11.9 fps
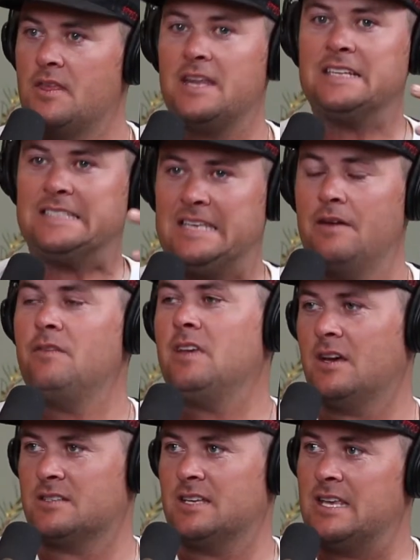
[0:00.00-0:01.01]
then he's
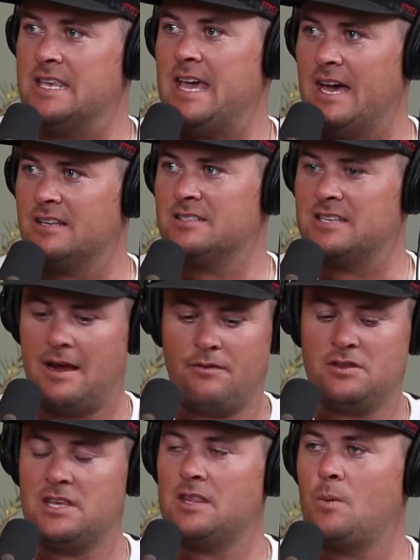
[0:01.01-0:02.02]
giving us a yes to
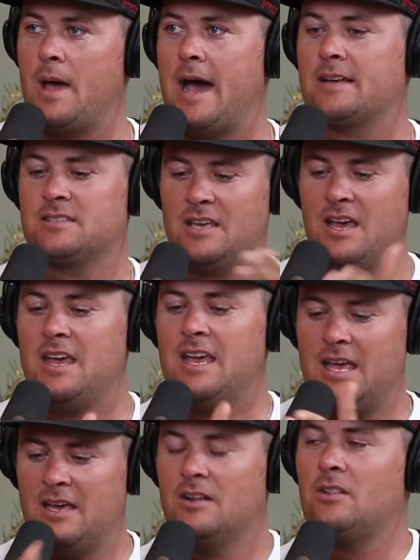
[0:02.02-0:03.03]
everything that we ask
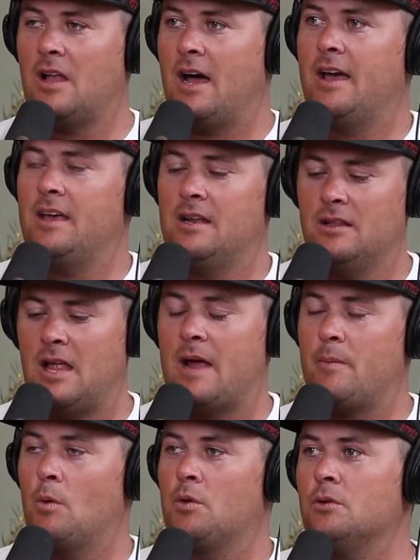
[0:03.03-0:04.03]
in
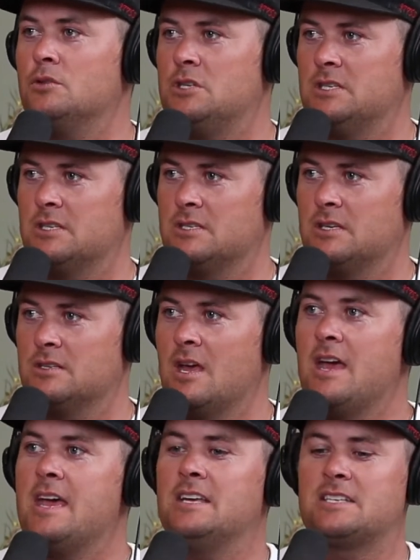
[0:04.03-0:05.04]
alignment with who Jesus is.
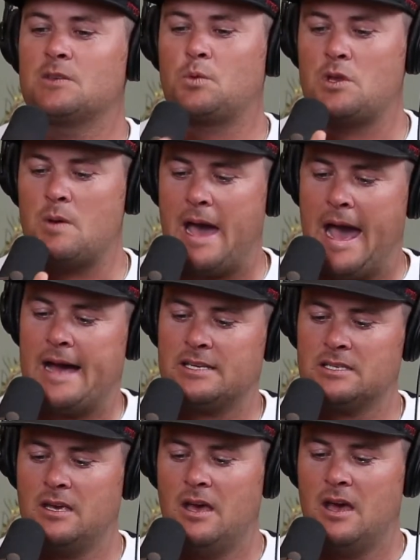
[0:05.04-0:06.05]
He says, when you
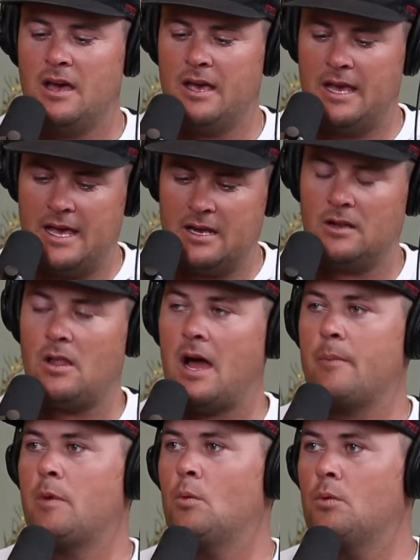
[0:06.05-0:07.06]
ask in
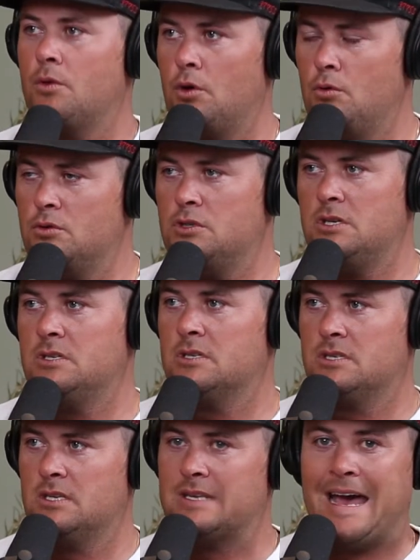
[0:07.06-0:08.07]
alignment with who
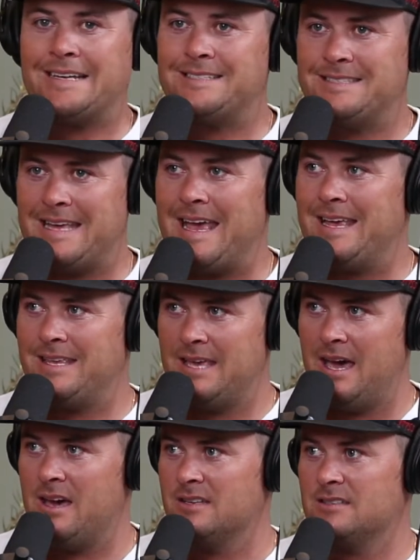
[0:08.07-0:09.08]
Jesus is, I say
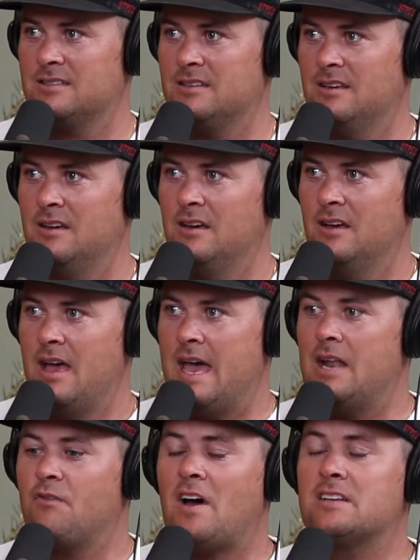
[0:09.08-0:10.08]
yes.
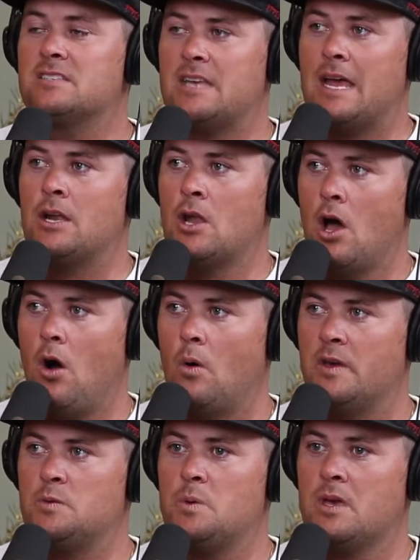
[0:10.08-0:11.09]
And if I say no,
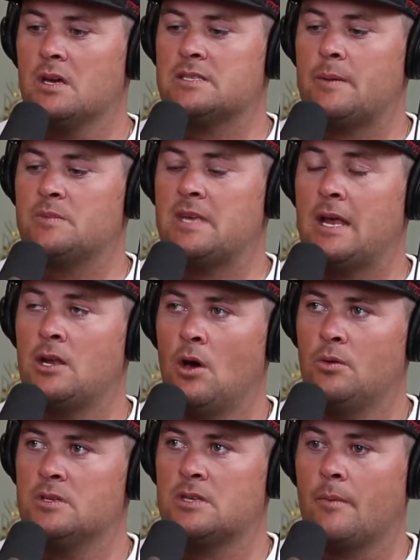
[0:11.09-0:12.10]
it's because I'm saying
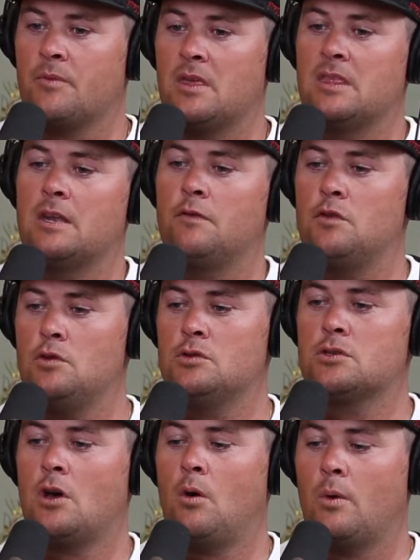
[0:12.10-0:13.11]
no to something that if you
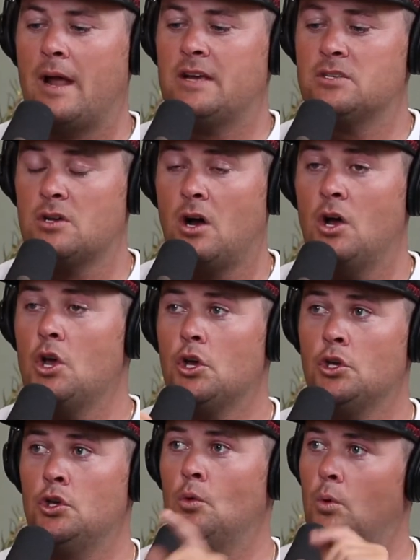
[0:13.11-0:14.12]
saw what I saw,
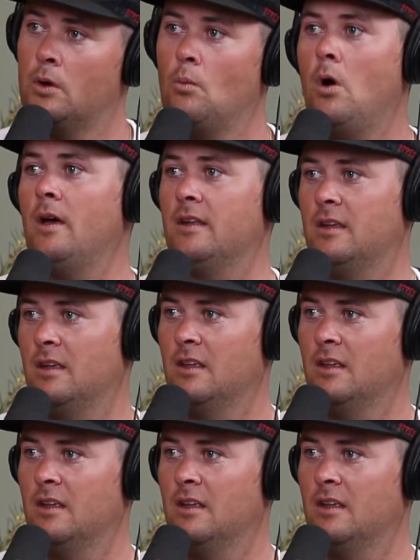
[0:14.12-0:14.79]
you wouldn't want.